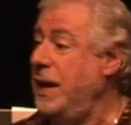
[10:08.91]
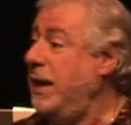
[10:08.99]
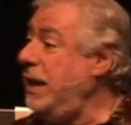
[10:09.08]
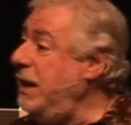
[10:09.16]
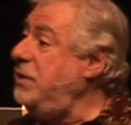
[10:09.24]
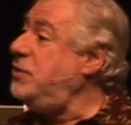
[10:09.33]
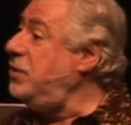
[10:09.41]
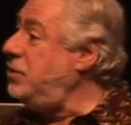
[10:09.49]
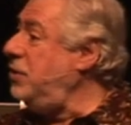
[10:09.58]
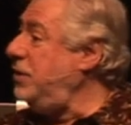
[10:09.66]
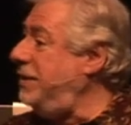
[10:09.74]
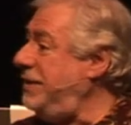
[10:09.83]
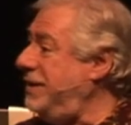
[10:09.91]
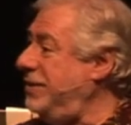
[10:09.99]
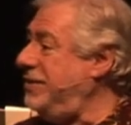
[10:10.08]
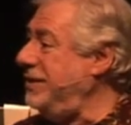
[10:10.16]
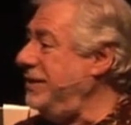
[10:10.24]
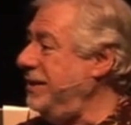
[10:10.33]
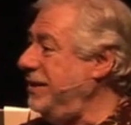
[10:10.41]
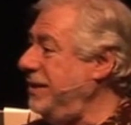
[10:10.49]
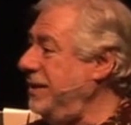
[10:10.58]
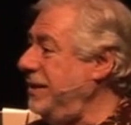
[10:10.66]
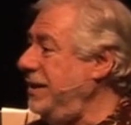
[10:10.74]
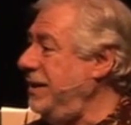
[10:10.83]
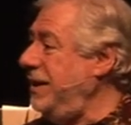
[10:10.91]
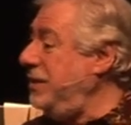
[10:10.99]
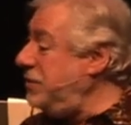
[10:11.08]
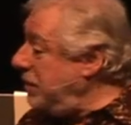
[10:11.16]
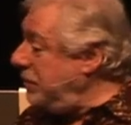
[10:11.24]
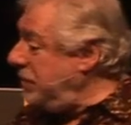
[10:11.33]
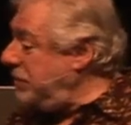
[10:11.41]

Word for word: He instituted this and said to His